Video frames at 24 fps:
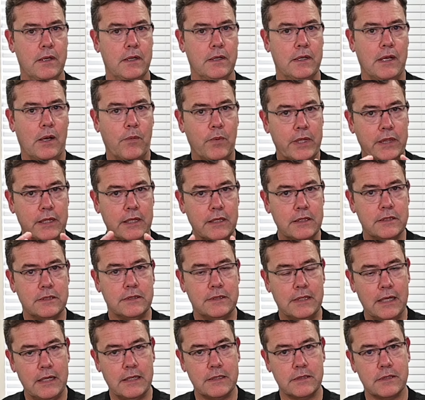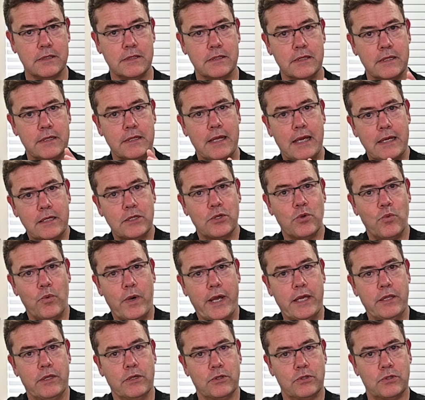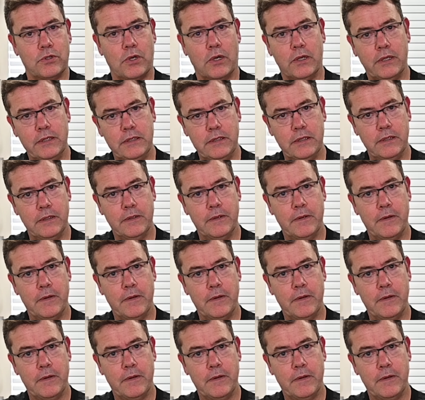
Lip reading: Now, what this does is it takes away the socket